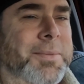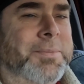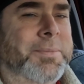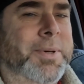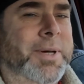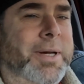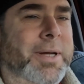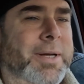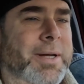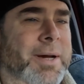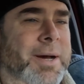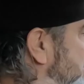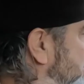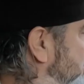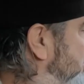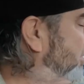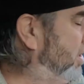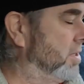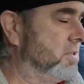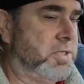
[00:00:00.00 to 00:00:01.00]
But
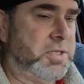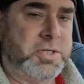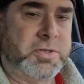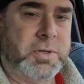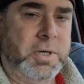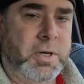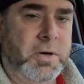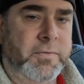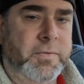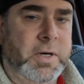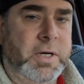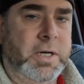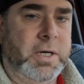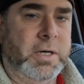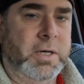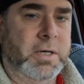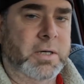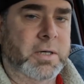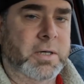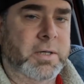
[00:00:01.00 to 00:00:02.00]
across the street over
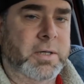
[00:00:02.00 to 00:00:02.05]
here,